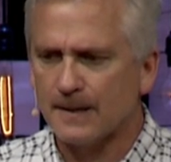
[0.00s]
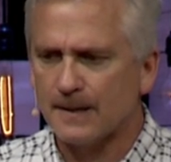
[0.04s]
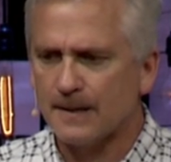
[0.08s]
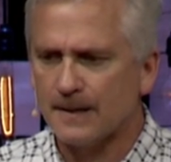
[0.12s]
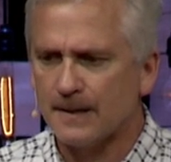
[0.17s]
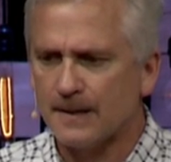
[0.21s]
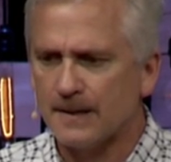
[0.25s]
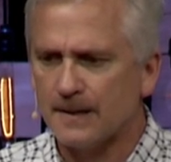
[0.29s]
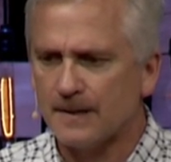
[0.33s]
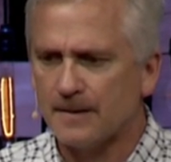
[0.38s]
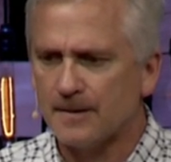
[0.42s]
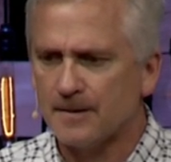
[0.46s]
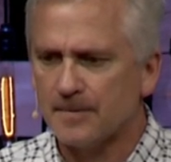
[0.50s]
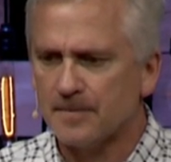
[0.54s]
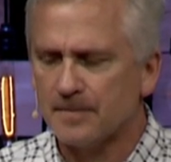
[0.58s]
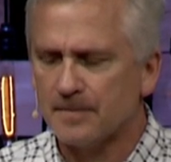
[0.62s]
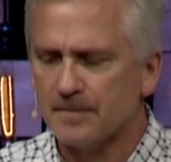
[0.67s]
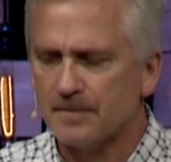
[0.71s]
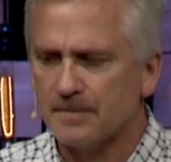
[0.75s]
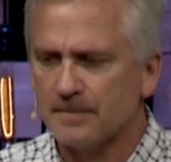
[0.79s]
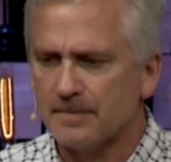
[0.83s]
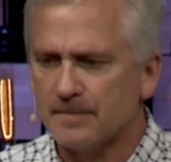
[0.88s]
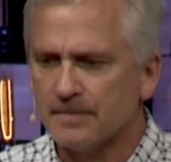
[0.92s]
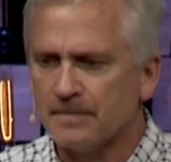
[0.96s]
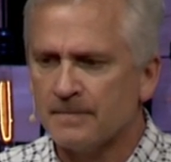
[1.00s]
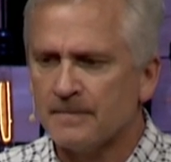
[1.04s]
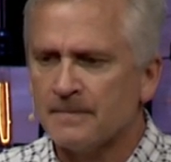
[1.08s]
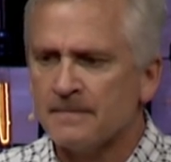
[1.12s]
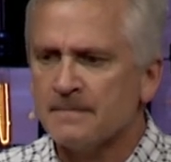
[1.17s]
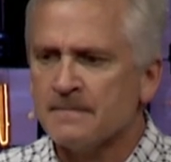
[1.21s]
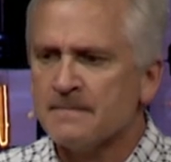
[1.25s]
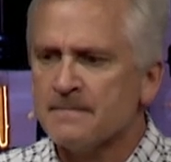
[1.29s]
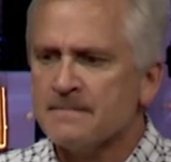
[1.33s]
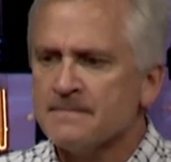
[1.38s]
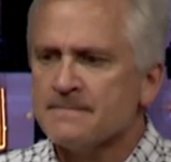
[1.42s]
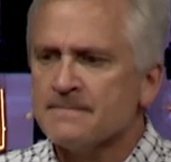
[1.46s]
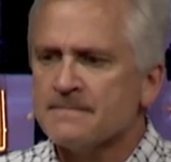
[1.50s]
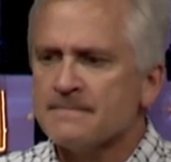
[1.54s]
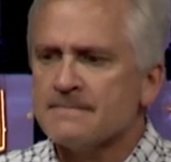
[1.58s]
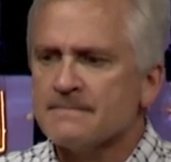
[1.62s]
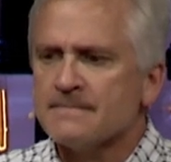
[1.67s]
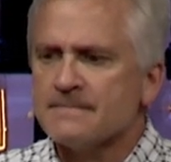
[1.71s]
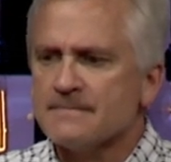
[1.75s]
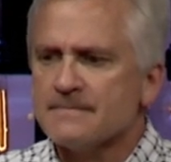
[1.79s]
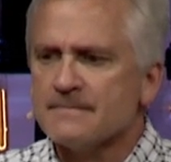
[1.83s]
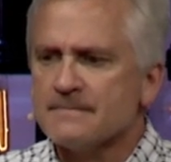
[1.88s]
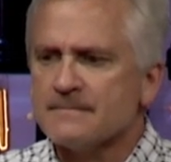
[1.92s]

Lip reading: (no one is talking)